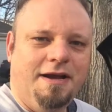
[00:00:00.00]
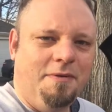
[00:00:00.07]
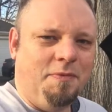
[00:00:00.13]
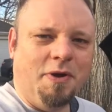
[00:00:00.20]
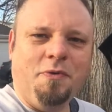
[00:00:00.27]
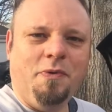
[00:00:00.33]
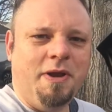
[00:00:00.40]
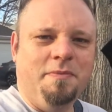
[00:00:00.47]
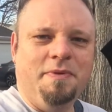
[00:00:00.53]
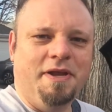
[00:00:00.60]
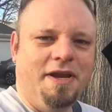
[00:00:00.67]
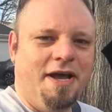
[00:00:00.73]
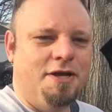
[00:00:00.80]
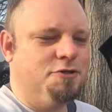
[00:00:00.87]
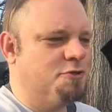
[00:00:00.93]
I'm like, wait a
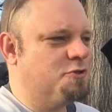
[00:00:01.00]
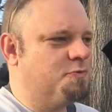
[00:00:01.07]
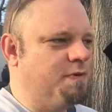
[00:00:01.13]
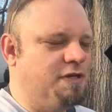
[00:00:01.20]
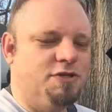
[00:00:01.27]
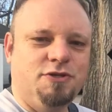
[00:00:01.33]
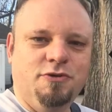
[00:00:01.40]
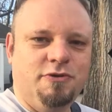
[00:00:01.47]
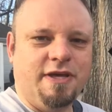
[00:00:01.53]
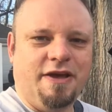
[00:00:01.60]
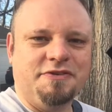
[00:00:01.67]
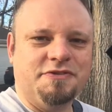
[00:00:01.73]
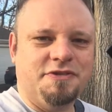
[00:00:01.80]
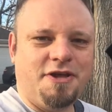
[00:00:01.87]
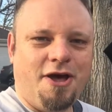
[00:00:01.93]
minute, I just spent
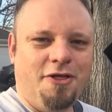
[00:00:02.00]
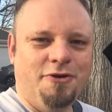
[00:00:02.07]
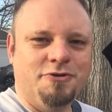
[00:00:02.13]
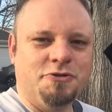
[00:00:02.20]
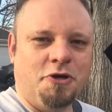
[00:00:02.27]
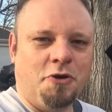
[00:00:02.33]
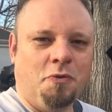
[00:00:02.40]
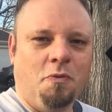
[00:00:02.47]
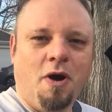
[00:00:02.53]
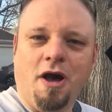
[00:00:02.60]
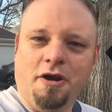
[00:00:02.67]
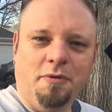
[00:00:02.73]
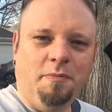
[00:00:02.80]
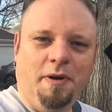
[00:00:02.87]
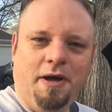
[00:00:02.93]
$2,000 on a
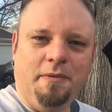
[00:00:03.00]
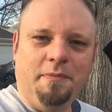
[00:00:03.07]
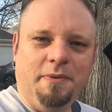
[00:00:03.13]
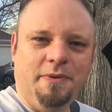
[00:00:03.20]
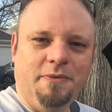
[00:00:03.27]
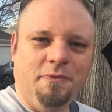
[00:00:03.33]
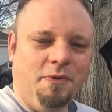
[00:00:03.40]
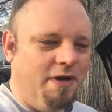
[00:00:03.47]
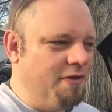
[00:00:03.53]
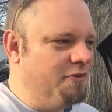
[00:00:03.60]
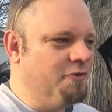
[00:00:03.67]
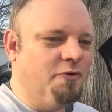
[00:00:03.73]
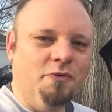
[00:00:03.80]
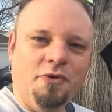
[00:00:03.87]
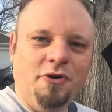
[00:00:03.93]
water pump. What in
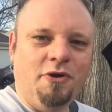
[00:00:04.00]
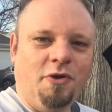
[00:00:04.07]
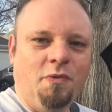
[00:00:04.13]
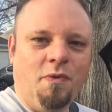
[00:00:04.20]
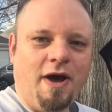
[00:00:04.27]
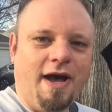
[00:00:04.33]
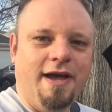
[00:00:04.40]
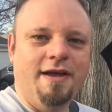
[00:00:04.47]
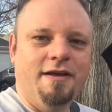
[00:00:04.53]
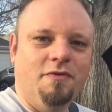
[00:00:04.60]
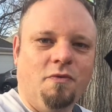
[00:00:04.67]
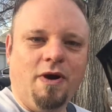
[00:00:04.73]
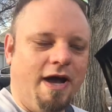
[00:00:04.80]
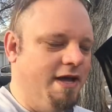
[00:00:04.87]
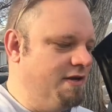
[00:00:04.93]
the world? Why
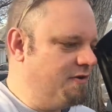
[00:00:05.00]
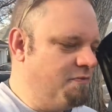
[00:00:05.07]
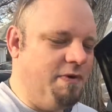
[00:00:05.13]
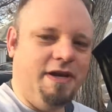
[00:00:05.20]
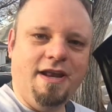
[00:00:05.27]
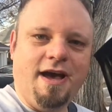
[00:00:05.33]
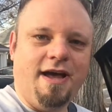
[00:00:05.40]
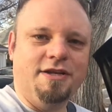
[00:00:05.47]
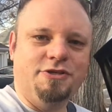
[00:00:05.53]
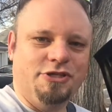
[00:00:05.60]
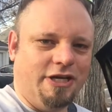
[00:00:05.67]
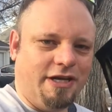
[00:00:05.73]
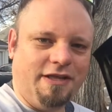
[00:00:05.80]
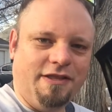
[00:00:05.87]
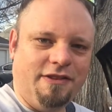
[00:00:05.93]
did we not
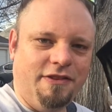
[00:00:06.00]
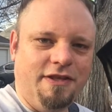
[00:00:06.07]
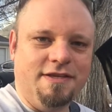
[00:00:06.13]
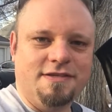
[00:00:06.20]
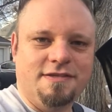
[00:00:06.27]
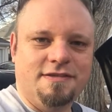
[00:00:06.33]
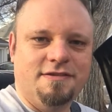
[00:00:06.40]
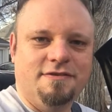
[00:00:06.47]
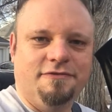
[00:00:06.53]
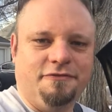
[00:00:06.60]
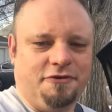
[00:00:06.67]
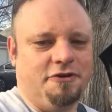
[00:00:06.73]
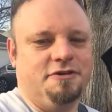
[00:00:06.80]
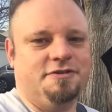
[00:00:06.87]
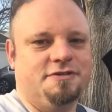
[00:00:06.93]
check this
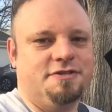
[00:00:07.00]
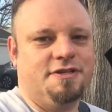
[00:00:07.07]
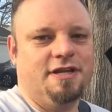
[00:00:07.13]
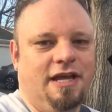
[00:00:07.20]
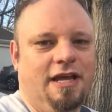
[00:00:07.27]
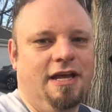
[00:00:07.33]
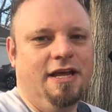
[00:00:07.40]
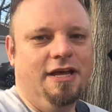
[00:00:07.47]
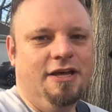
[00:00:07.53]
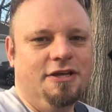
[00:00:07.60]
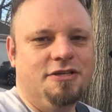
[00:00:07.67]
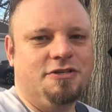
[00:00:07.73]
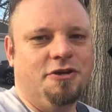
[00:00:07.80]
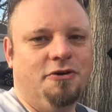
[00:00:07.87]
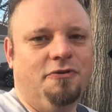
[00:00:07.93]
first?
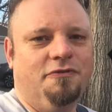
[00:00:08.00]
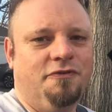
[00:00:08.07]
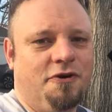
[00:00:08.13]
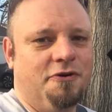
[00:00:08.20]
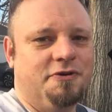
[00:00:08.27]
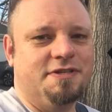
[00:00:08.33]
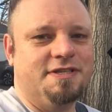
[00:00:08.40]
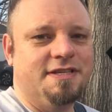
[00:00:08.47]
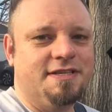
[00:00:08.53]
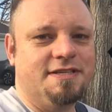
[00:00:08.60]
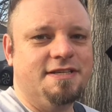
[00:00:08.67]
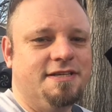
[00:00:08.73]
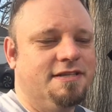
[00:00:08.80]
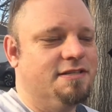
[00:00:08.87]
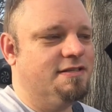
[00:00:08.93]
So folks, this
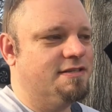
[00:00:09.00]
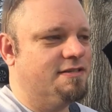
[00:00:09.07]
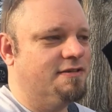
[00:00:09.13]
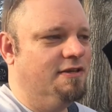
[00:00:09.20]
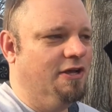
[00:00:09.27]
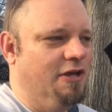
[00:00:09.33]
is